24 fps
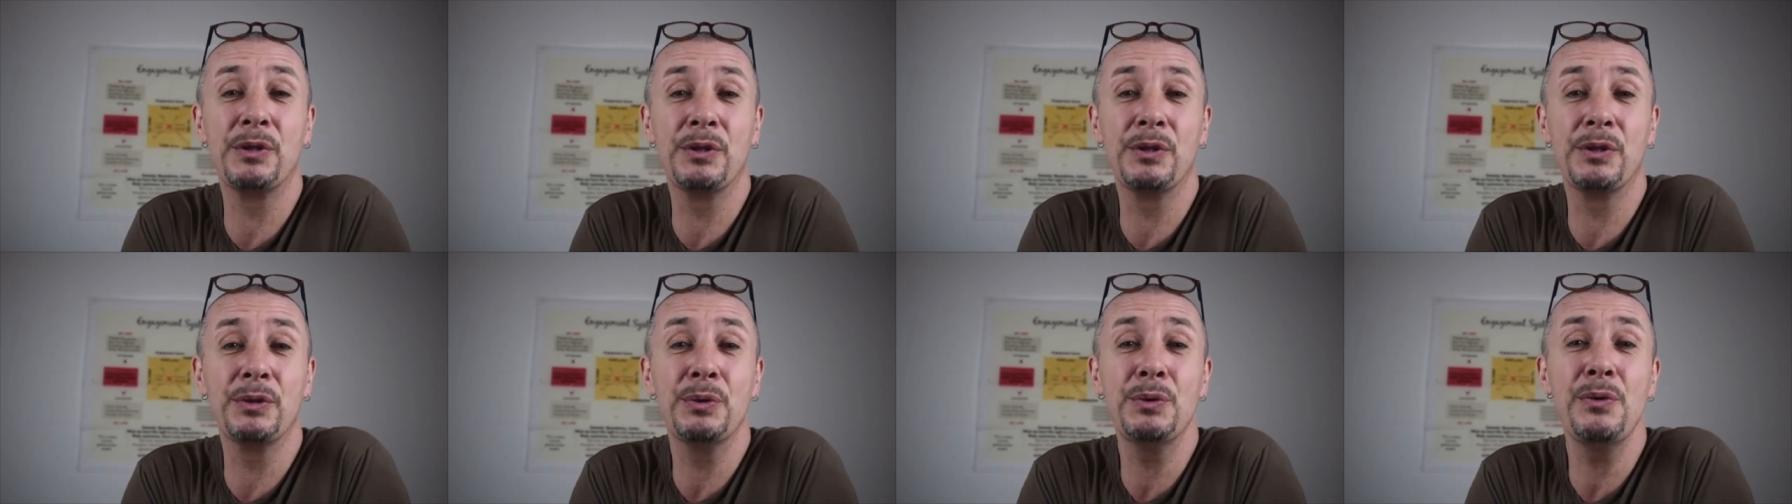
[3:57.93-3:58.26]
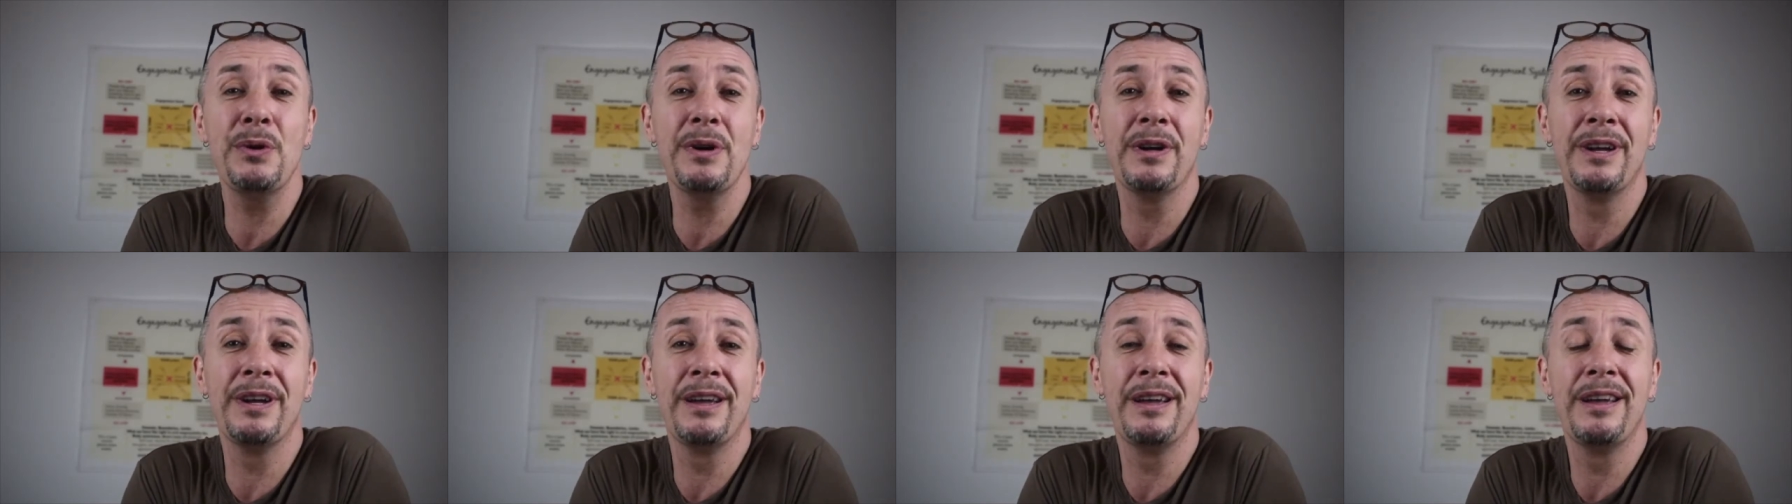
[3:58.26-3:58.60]
you
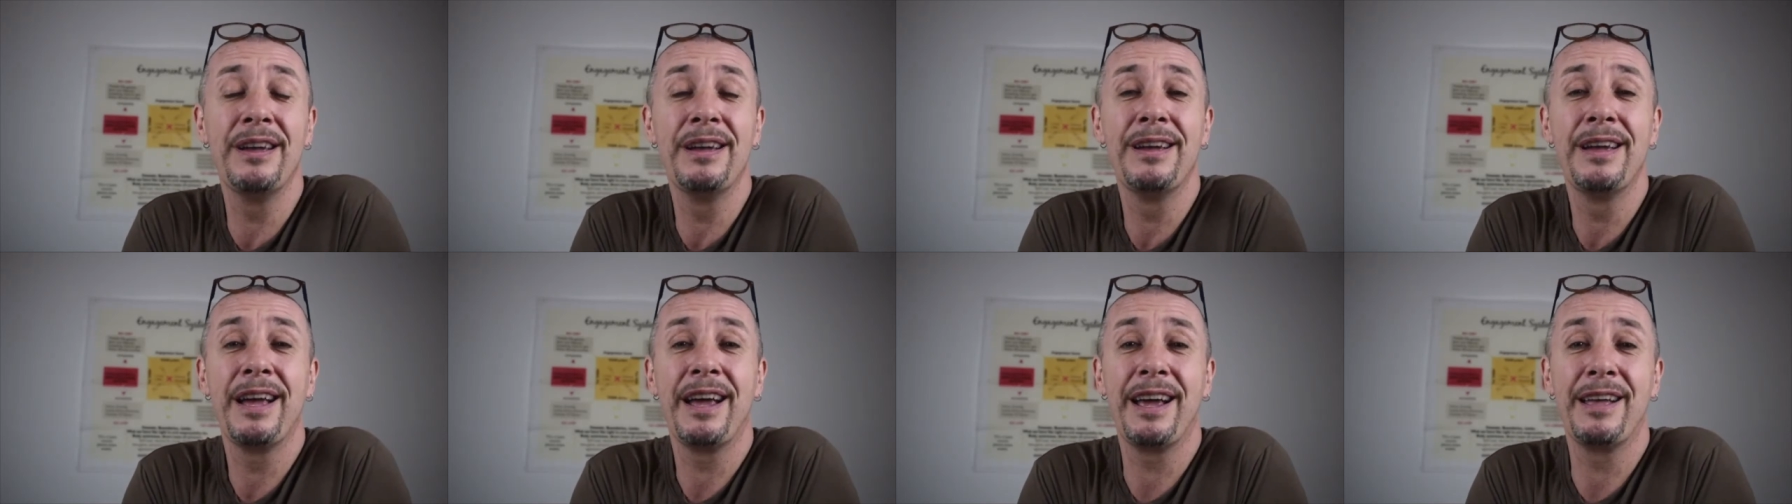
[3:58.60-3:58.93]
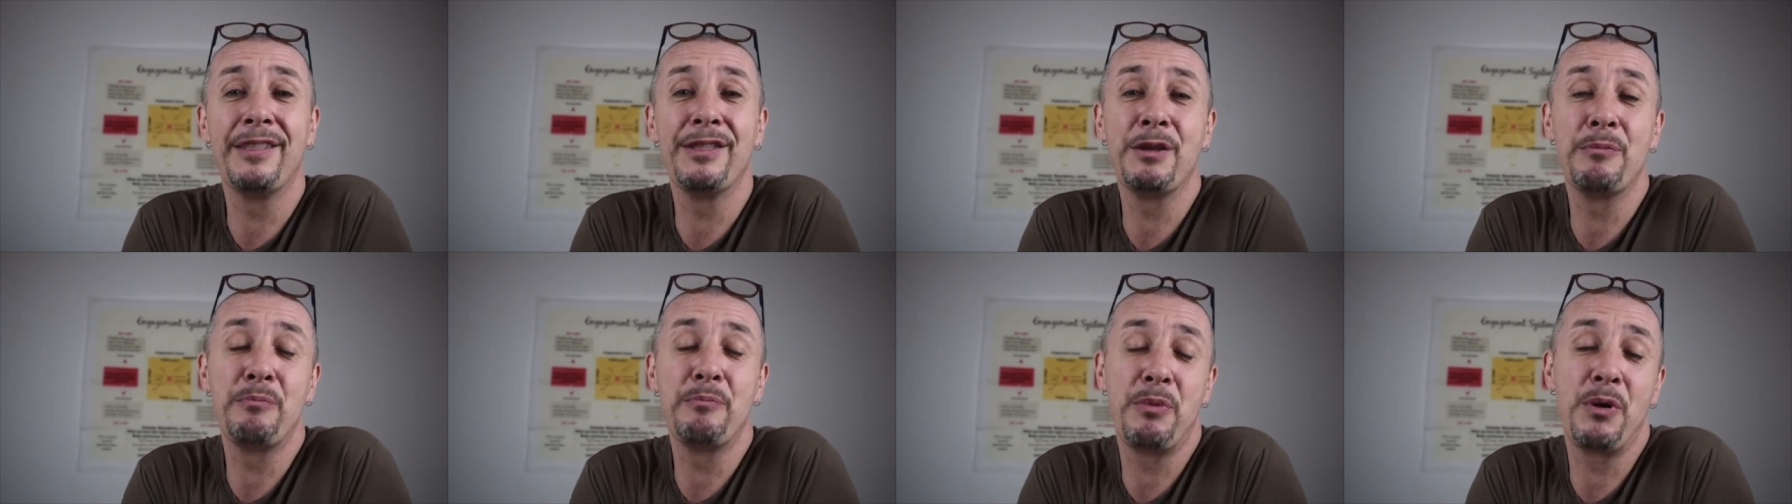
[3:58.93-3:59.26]

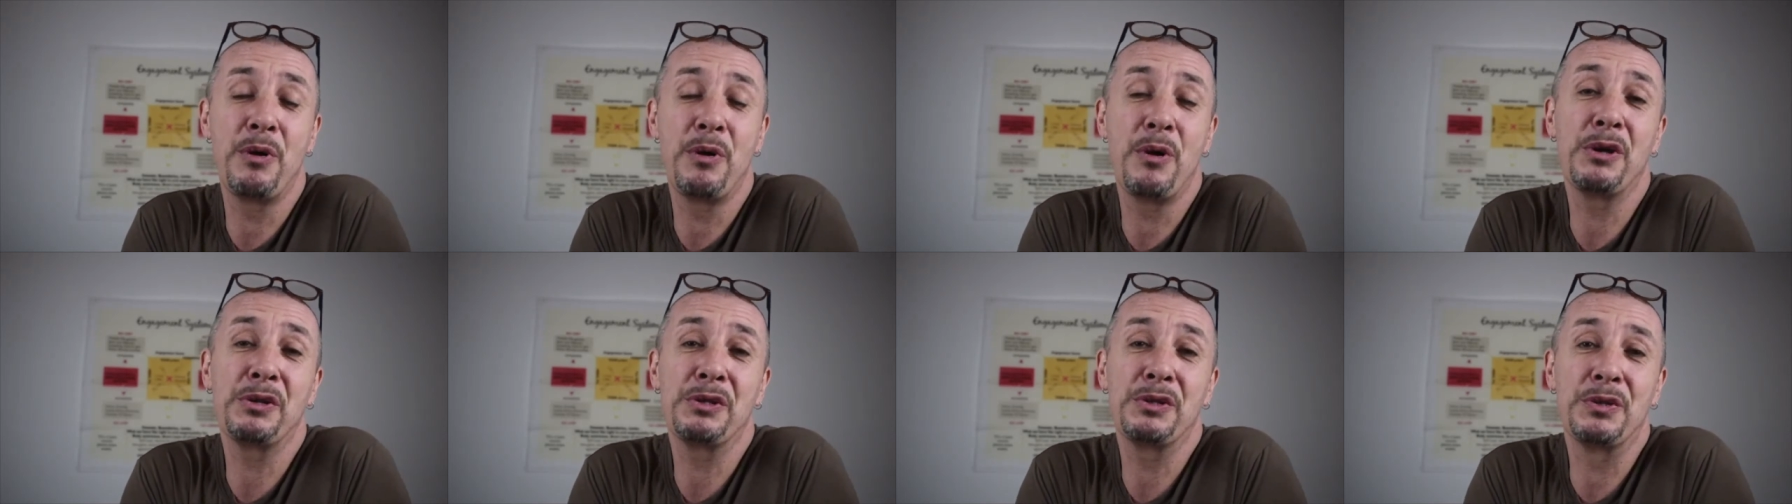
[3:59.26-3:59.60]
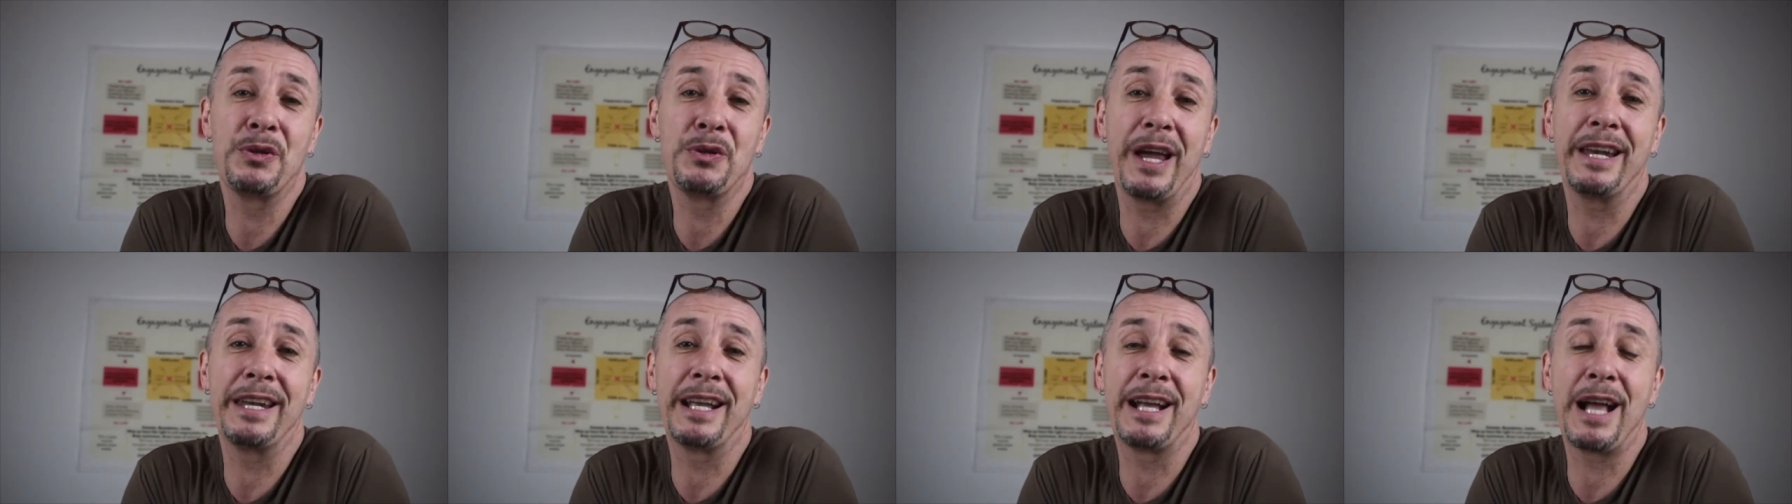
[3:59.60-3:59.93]
and the person
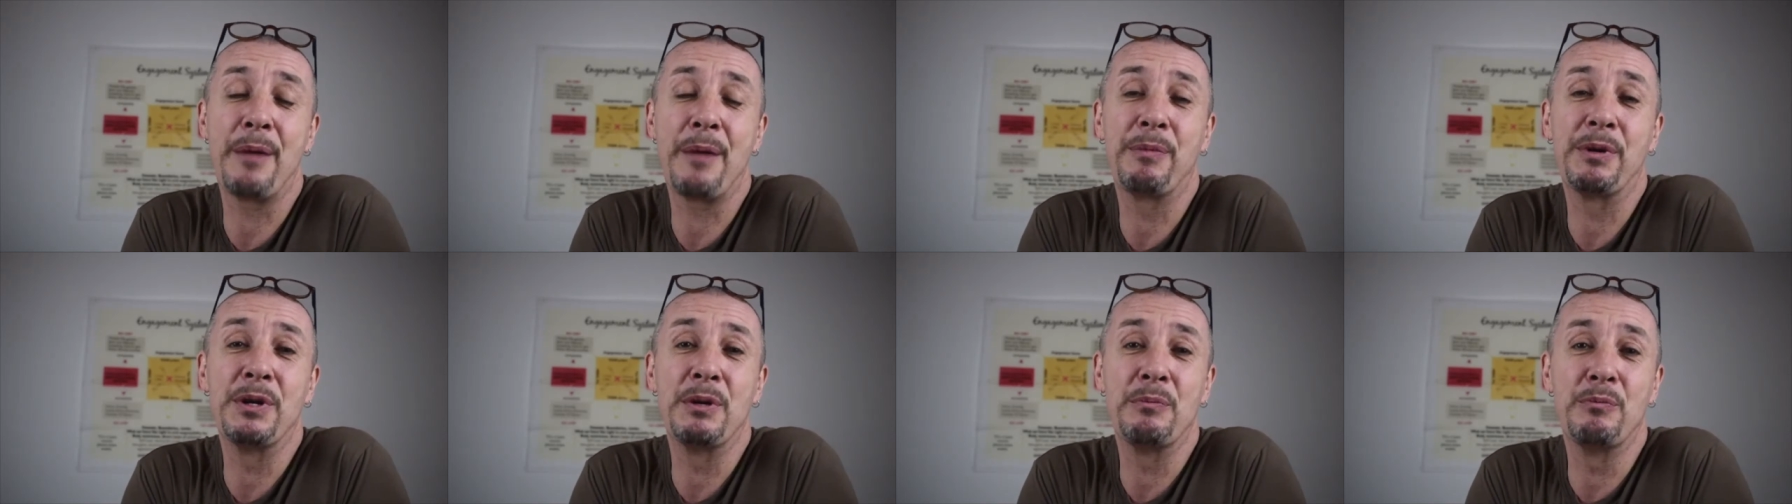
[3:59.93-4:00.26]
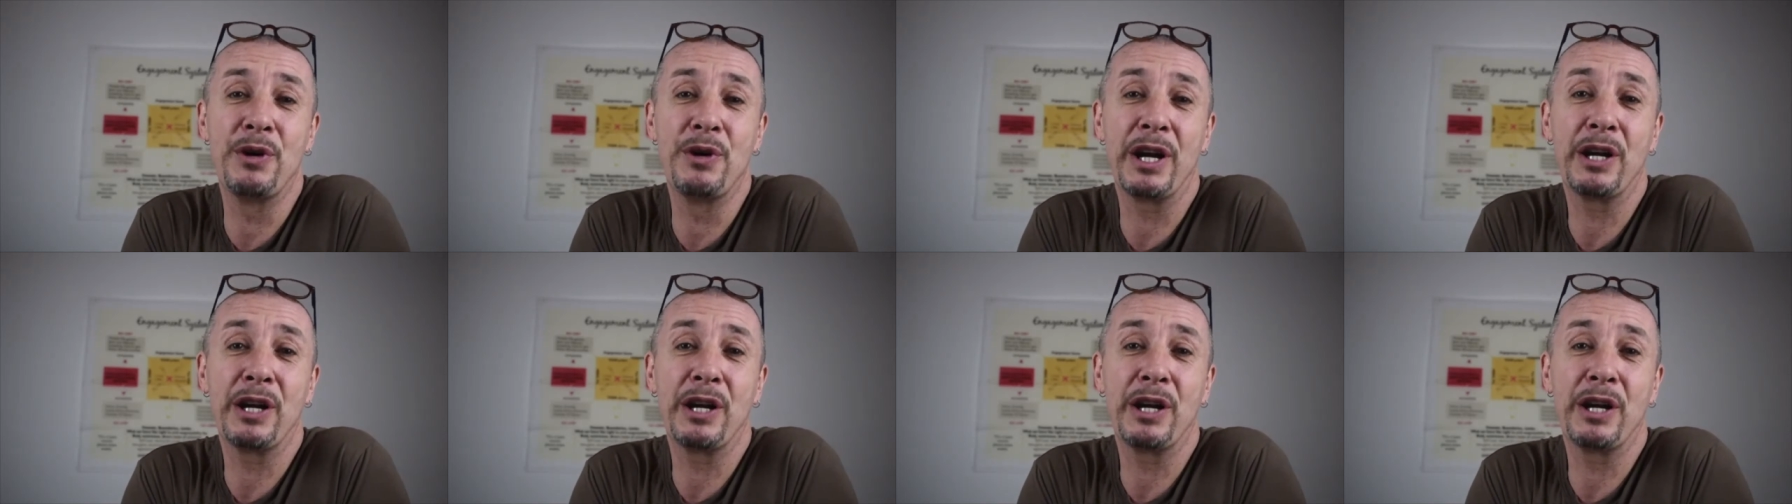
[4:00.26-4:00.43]
you're ending up in a